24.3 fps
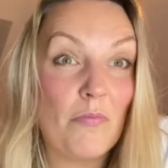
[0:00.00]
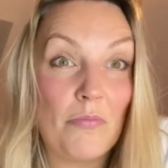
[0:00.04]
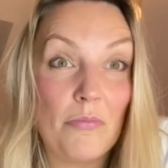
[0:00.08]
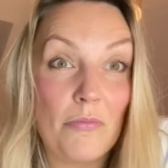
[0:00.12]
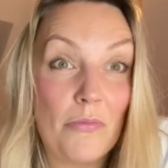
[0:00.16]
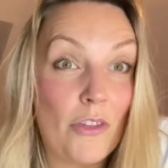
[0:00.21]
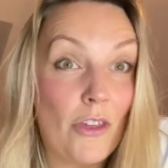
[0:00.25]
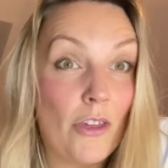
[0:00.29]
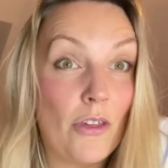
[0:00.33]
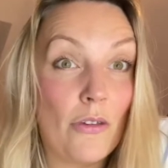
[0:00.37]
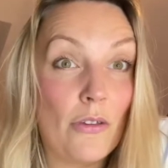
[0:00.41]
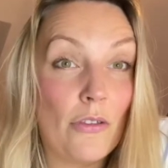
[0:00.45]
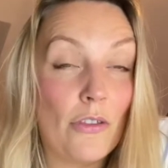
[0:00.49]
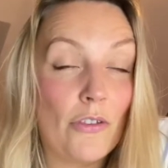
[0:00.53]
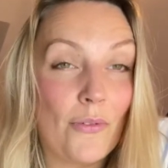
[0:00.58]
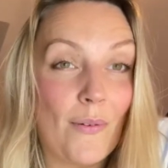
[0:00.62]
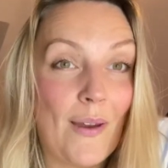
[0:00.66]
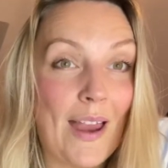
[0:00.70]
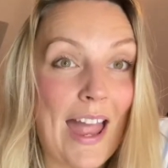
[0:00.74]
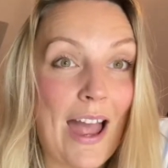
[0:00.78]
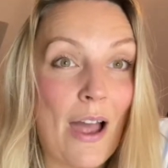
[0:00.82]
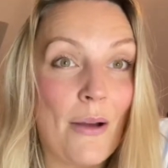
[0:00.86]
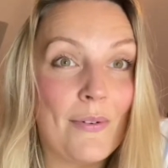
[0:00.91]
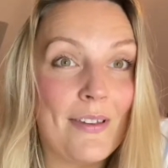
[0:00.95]

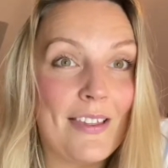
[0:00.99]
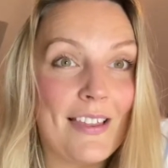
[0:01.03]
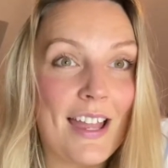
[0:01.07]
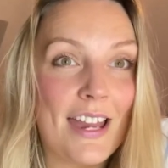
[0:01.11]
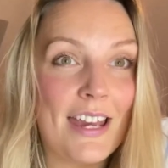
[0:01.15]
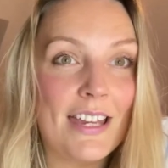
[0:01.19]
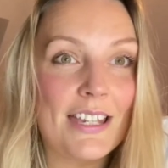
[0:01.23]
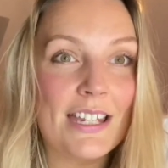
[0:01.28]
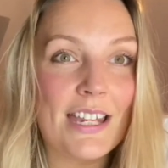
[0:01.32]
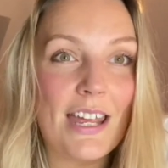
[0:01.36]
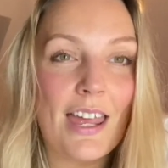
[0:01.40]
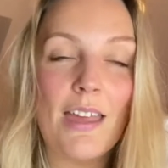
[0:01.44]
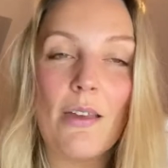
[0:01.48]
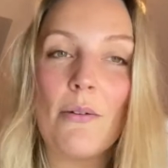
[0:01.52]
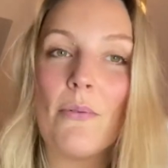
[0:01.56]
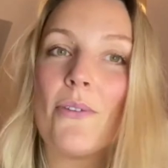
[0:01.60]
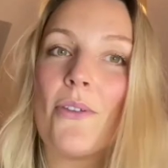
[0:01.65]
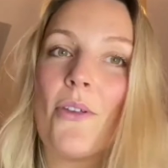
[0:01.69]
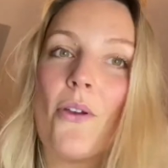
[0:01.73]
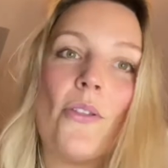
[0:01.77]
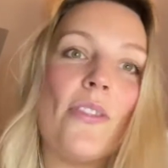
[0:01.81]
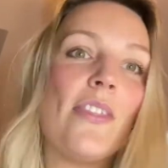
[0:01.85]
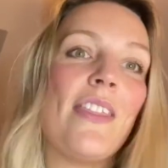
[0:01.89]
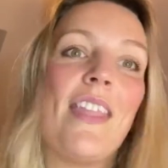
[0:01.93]
2-3 hours later, it was
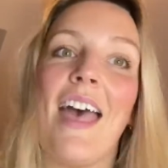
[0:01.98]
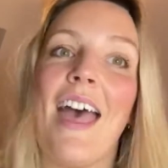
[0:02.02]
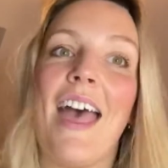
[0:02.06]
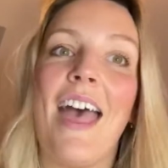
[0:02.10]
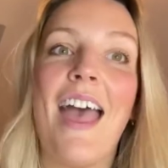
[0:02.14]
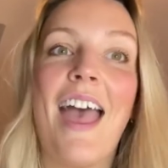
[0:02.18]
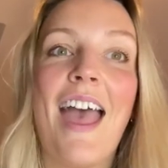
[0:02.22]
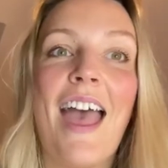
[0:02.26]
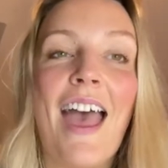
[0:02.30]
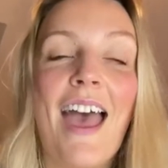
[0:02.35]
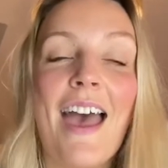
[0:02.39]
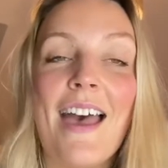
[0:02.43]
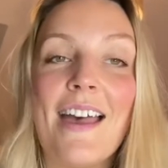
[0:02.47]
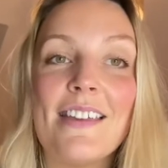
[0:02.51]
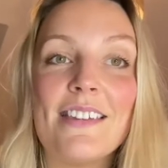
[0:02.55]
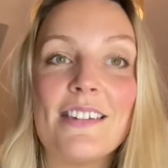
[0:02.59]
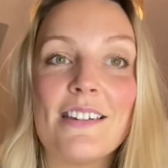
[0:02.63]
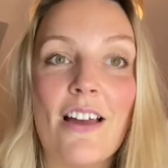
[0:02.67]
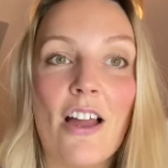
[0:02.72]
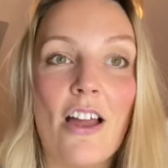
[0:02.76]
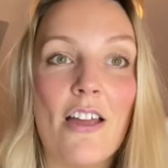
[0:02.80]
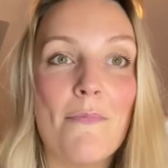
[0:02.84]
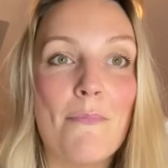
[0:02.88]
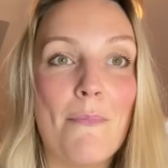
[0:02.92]
on there and
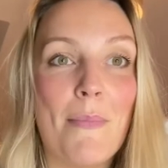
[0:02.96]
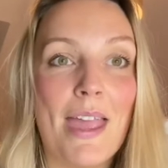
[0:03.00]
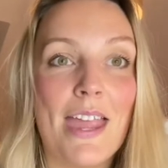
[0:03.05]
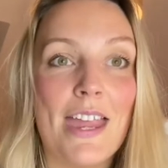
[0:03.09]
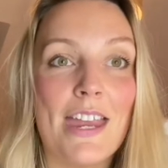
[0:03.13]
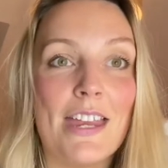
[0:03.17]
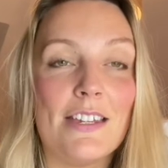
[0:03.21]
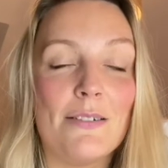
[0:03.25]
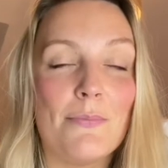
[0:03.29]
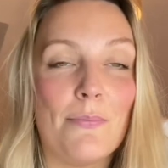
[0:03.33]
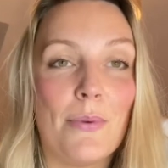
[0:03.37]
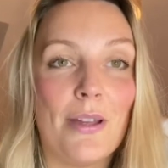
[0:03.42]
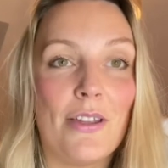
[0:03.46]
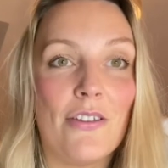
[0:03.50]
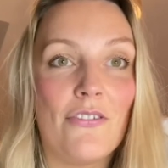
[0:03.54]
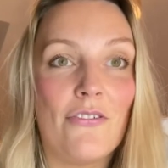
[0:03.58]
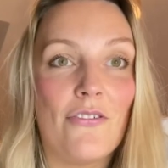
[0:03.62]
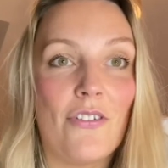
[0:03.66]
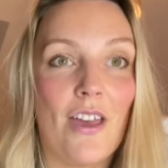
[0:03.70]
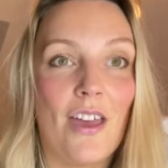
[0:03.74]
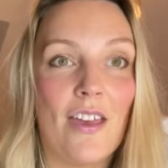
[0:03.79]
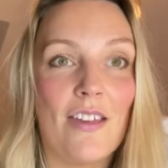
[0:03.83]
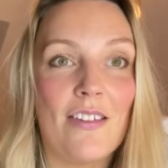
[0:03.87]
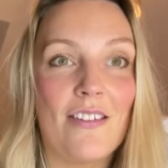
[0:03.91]
I made my
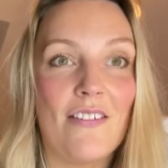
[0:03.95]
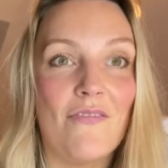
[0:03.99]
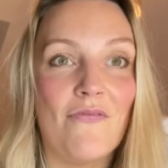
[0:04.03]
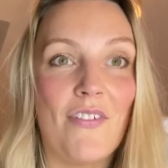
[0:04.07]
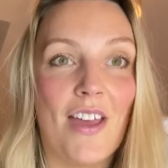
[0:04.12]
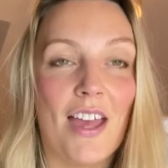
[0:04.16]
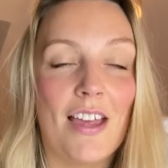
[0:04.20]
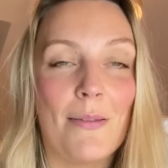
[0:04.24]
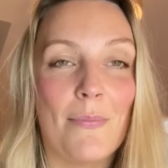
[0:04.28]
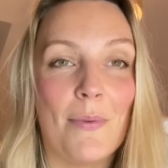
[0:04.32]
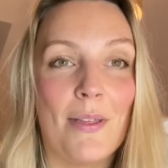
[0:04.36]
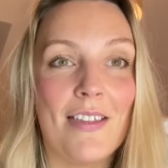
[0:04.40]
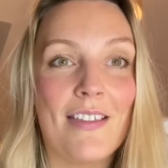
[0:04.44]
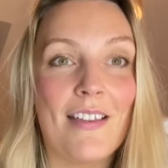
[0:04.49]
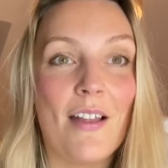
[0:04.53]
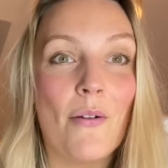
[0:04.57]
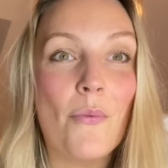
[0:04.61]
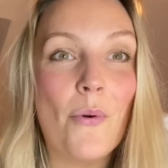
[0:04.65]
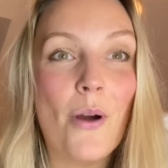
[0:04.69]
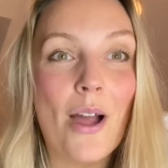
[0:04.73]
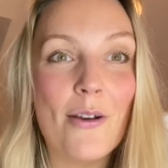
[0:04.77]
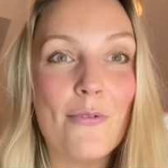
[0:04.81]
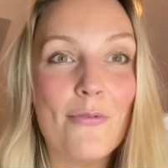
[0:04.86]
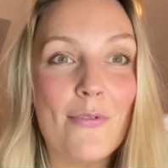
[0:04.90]
first investments. Now,
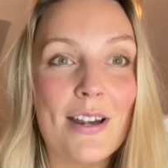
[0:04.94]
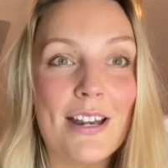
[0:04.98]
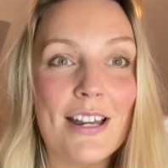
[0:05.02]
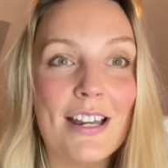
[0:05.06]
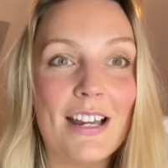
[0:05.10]
what I really